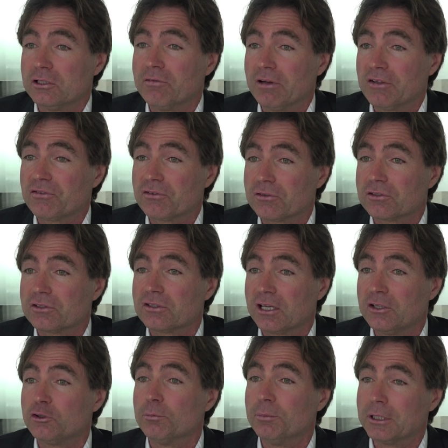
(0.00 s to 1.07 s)
investors
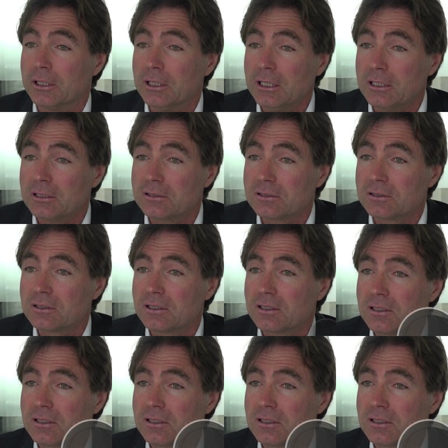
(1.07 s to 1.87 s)
at your beginnings?